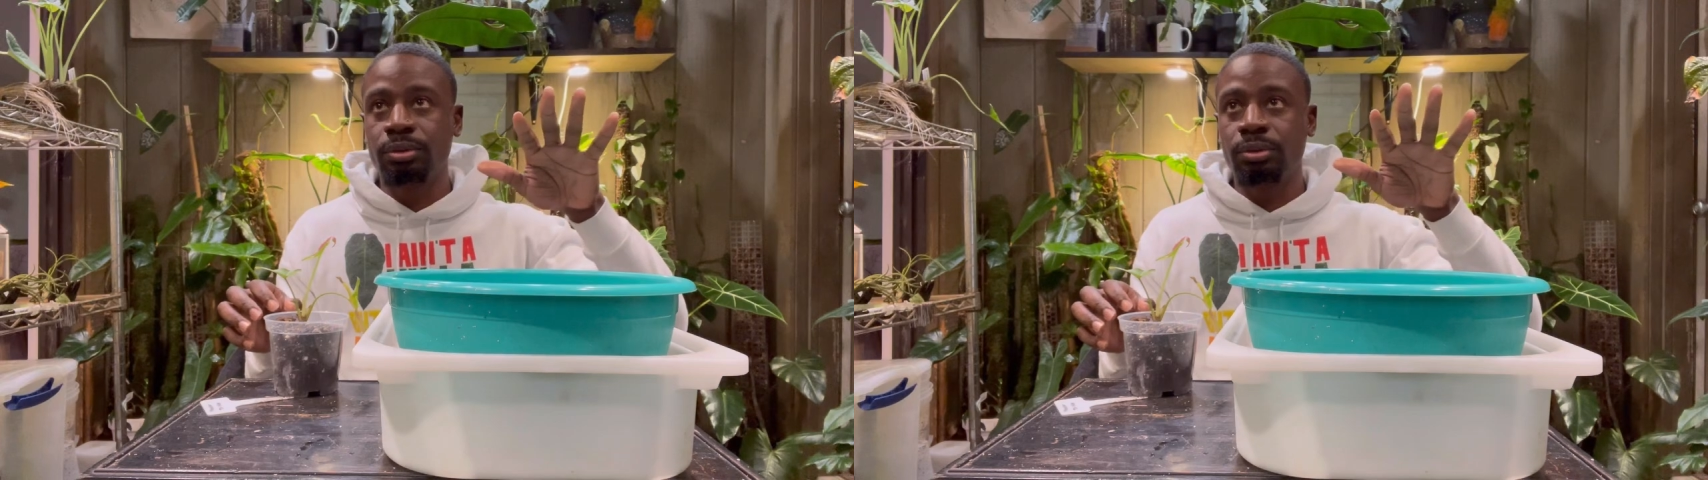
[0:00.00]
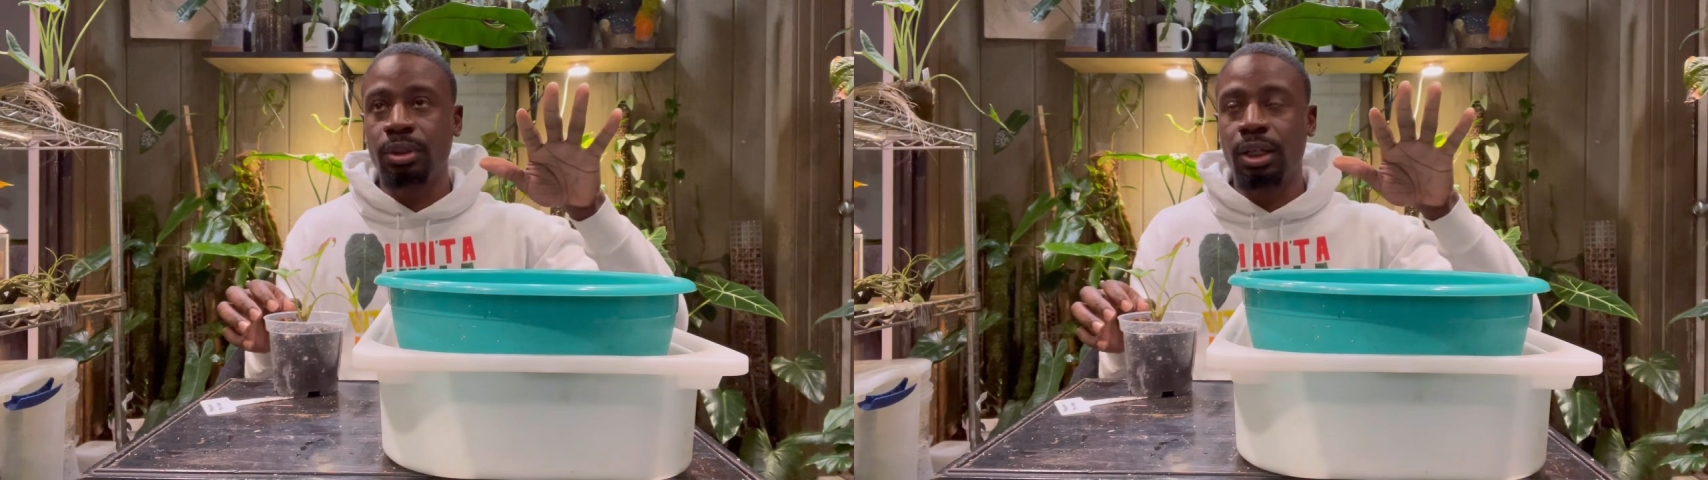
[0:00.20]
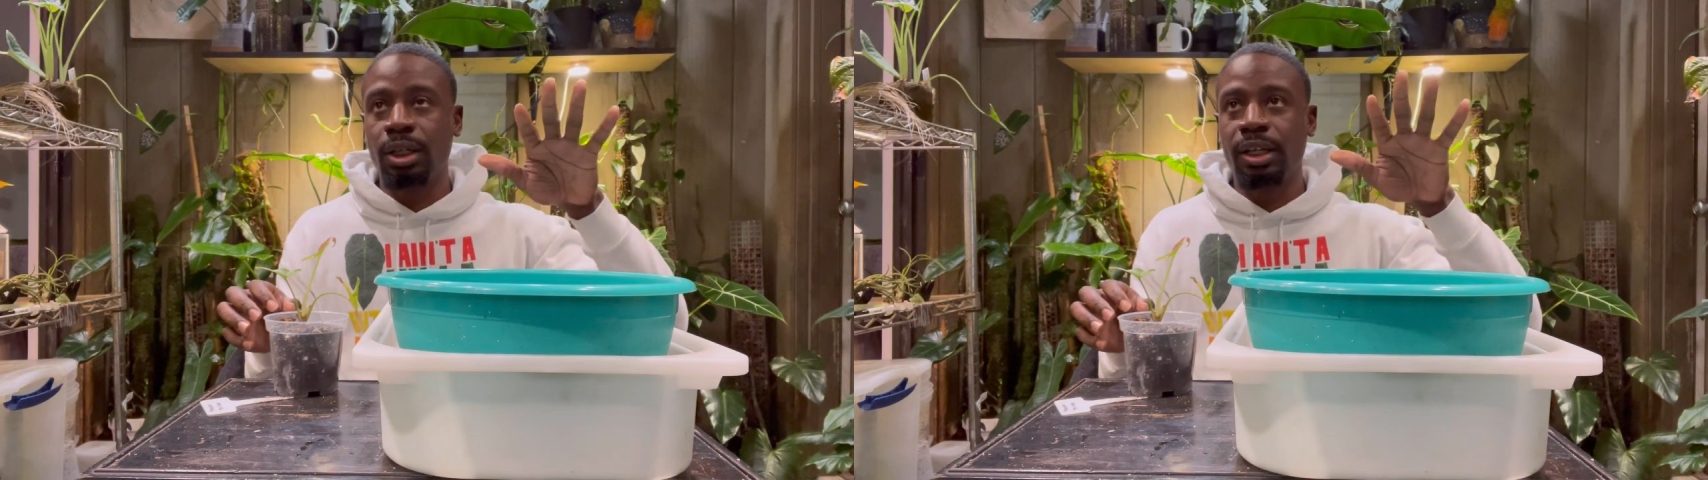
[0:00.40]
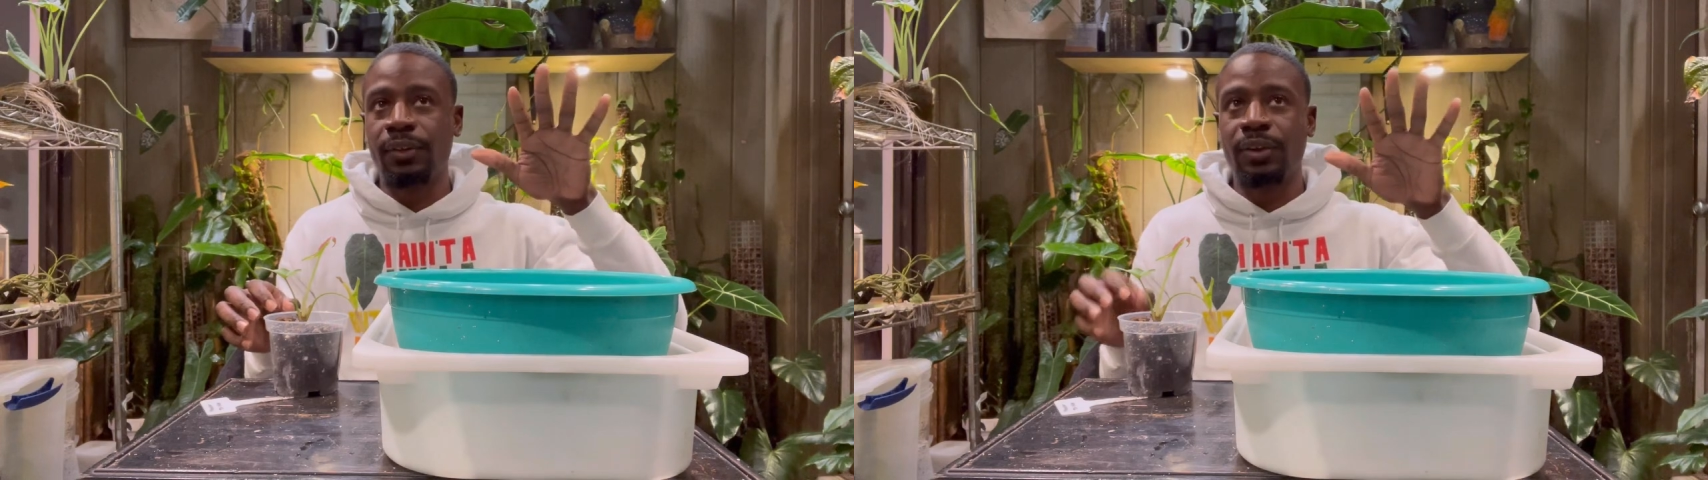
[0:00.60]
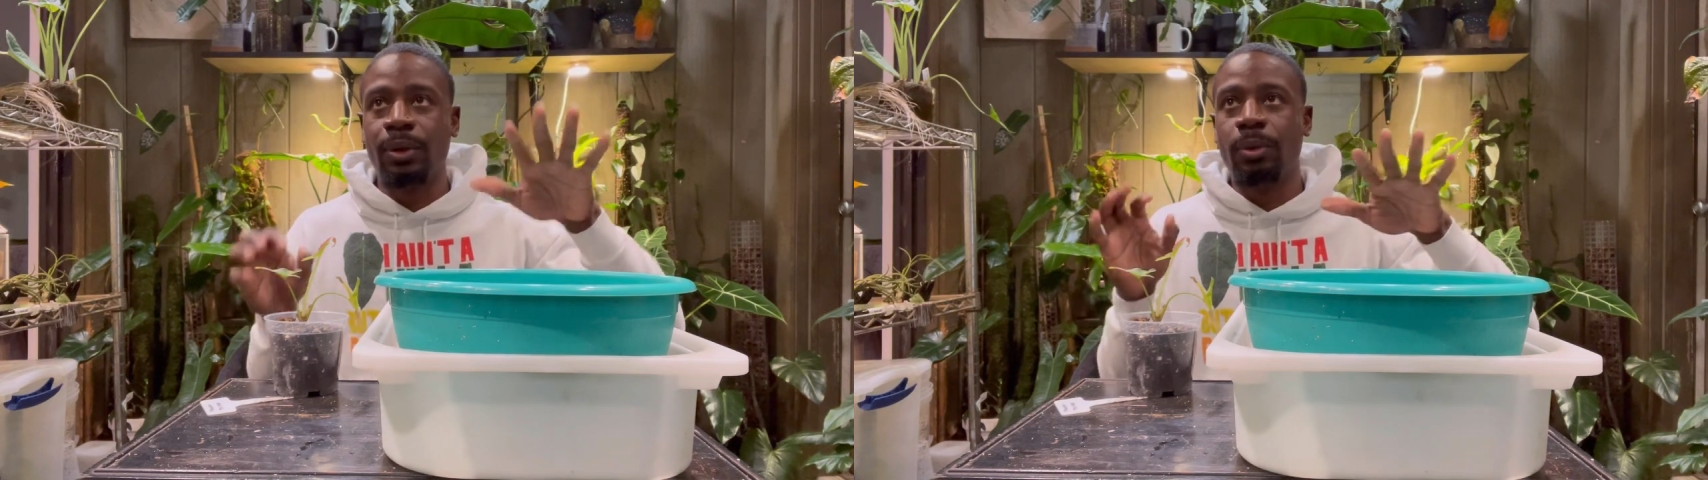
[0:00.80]
if
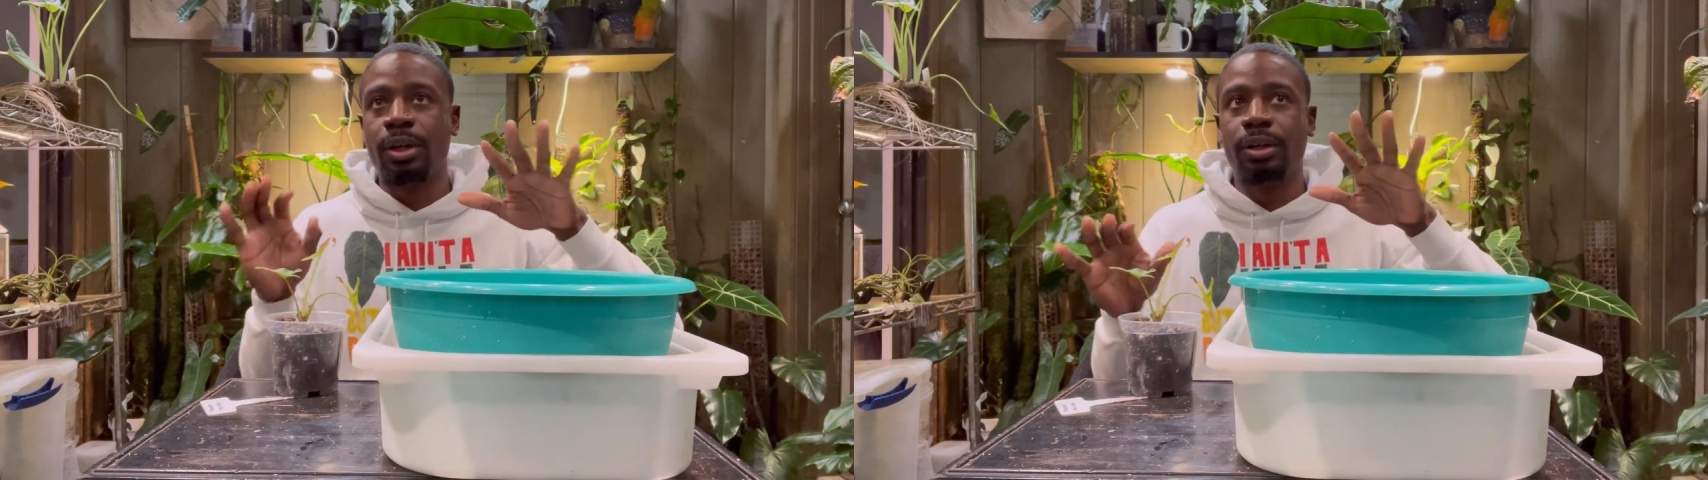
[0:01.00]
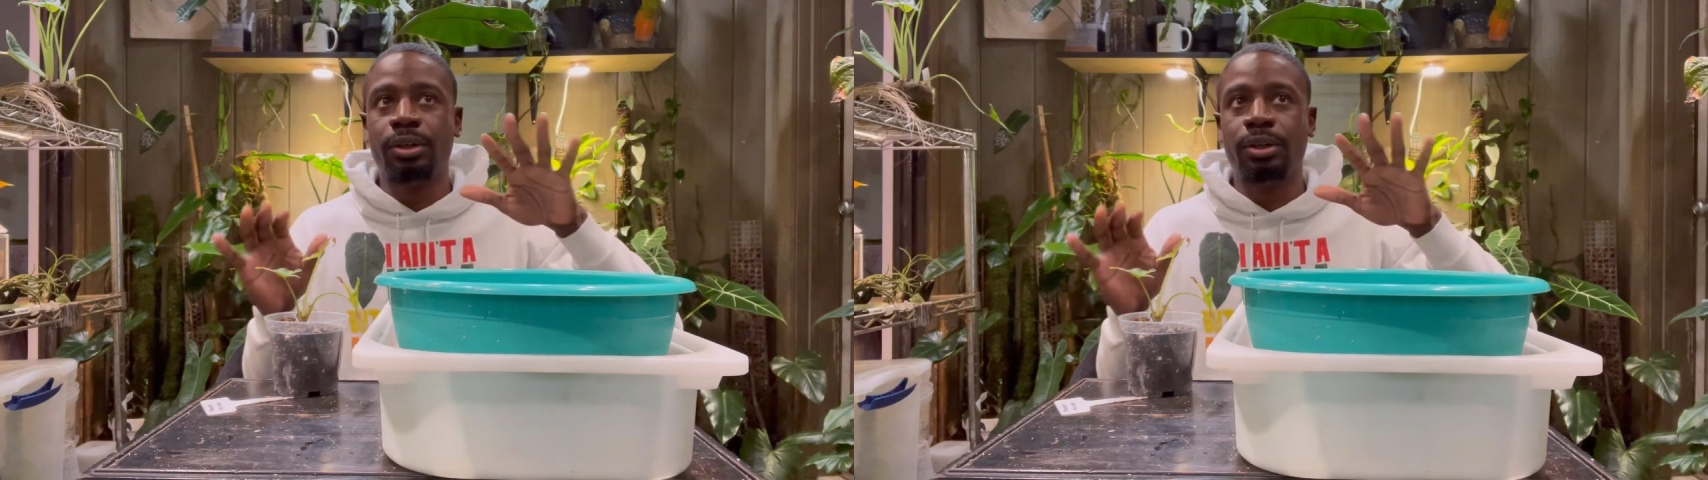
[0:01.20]
I were to